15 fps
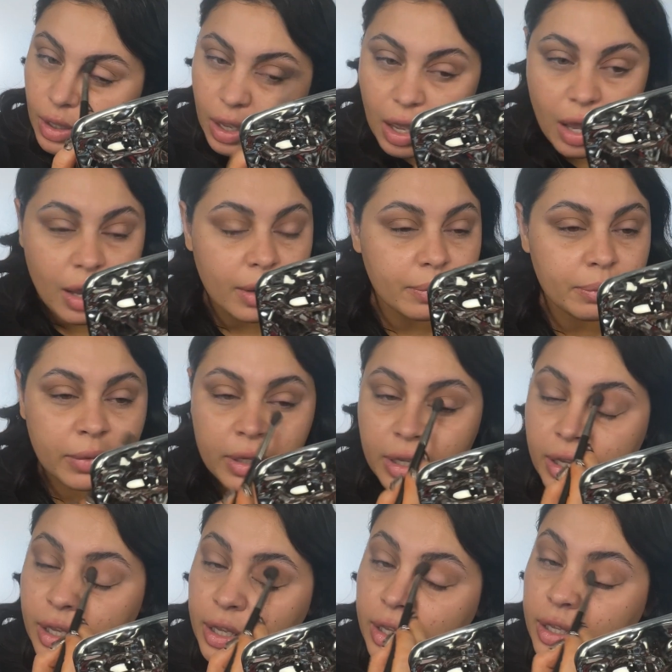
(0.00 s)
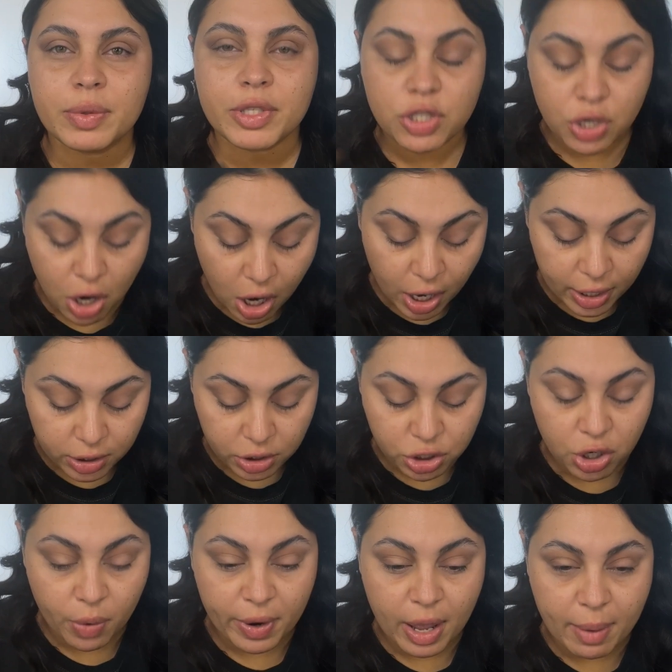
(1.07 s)
Something's not
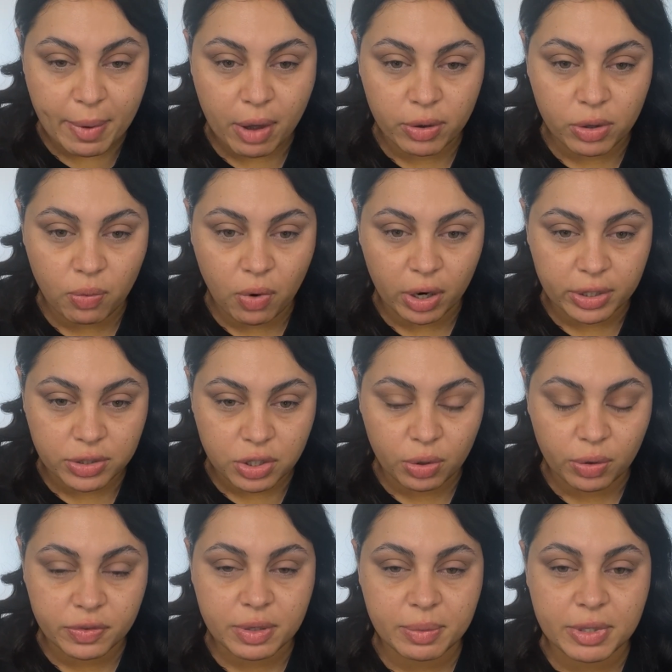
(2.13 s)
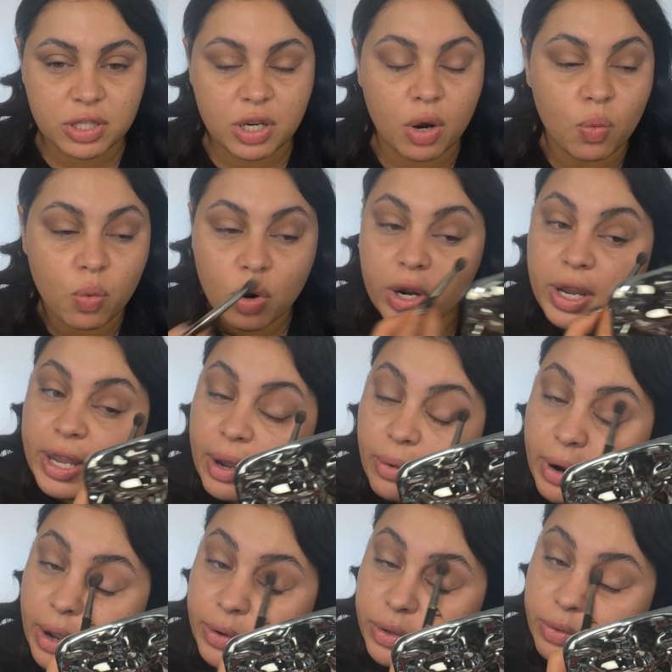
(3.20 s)
showing up how you want it to, if something's not working out
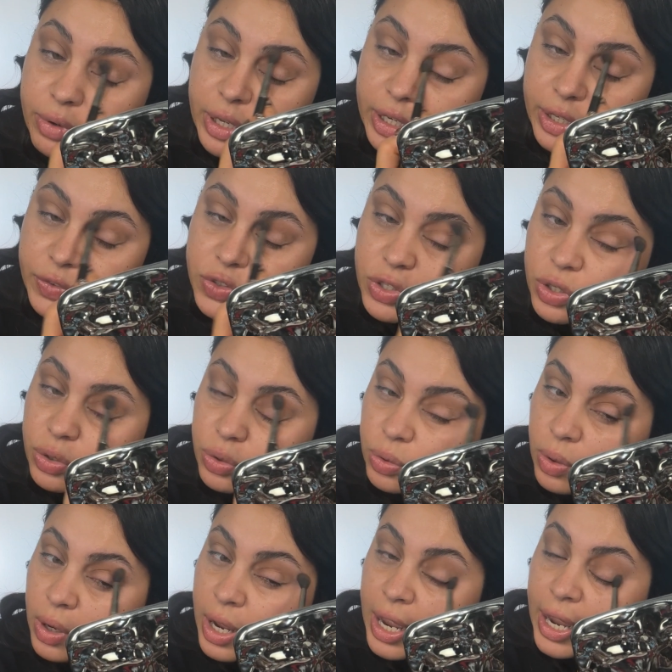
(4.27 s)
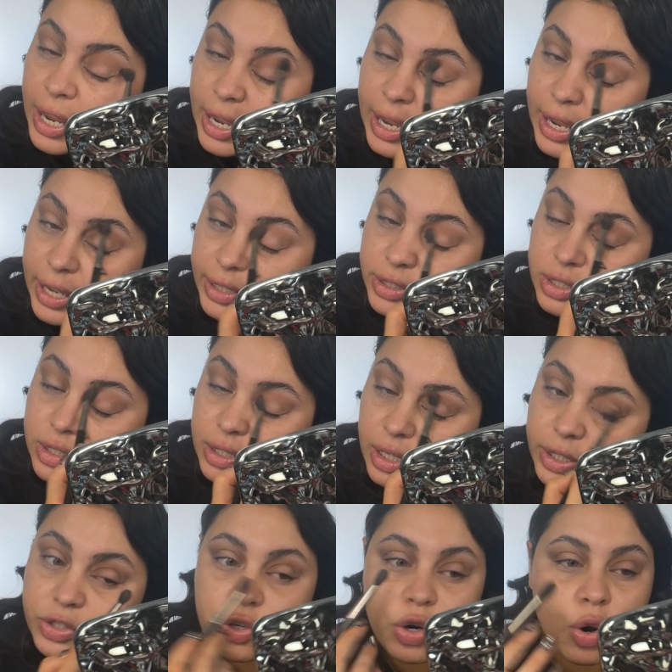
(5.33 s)
how you need it to, it's
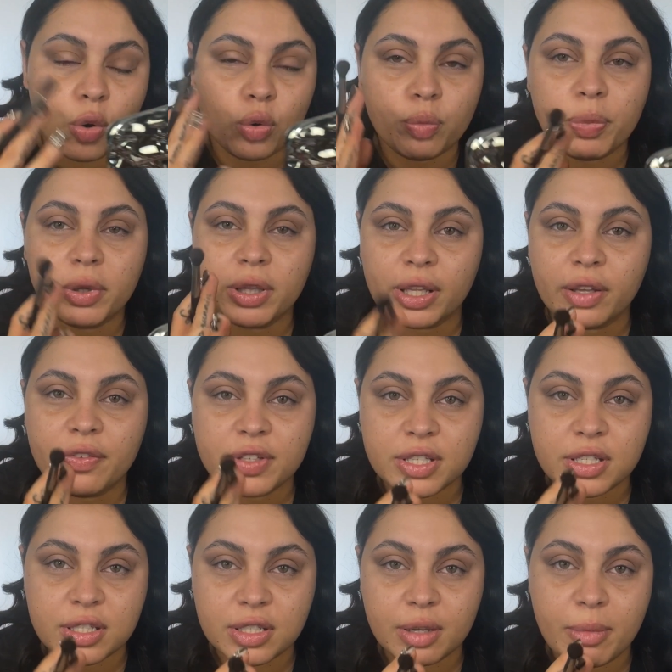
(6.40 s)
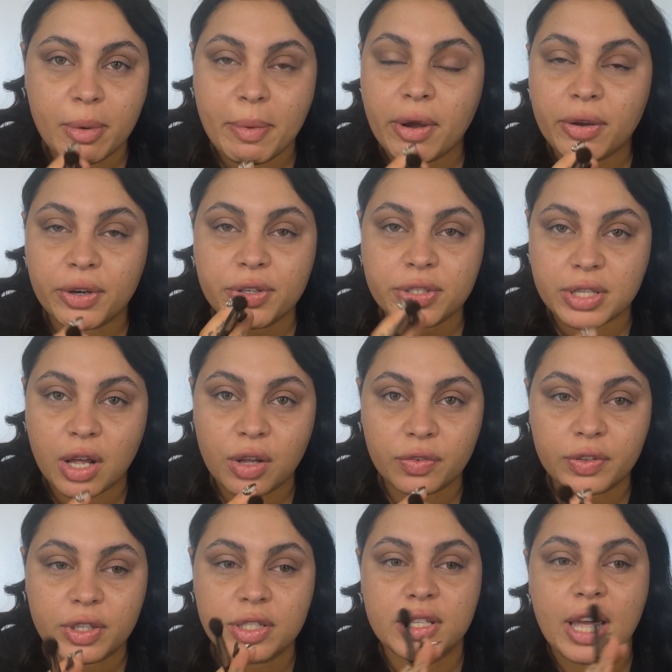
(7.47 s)
your own belief system about yourself,
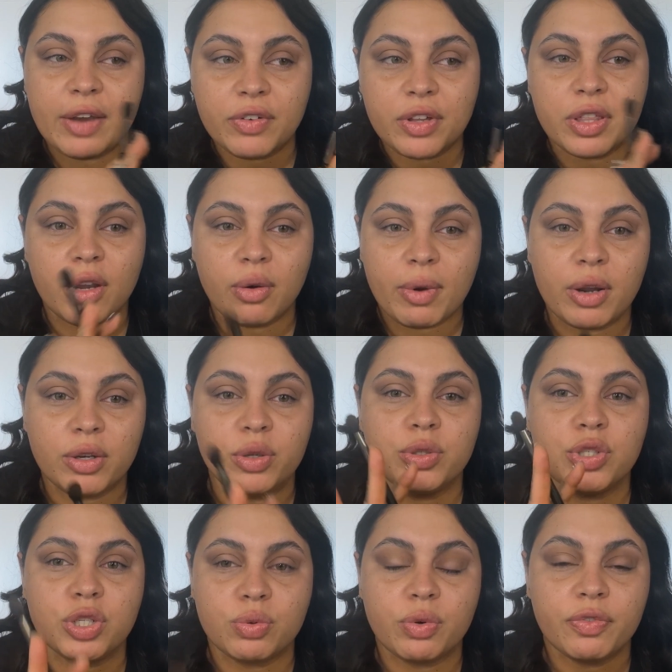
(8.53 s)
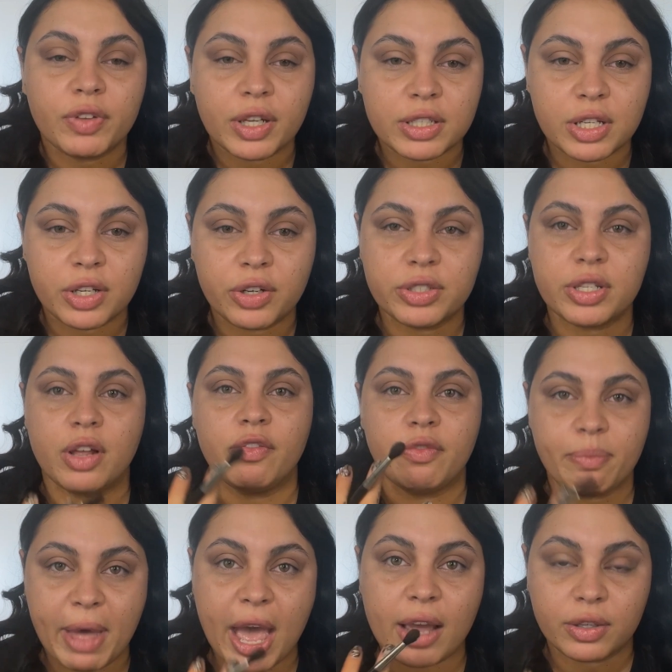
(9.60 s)
because everything around you is just reflecting yourself
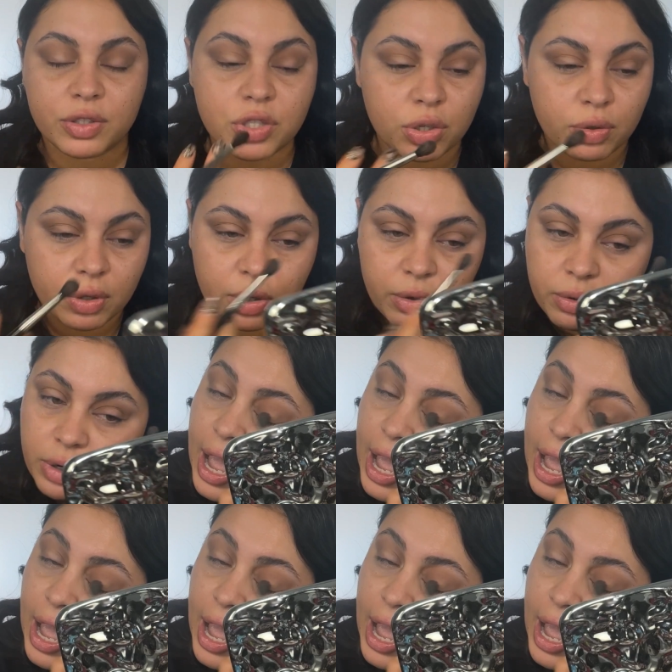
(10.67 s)
back to you.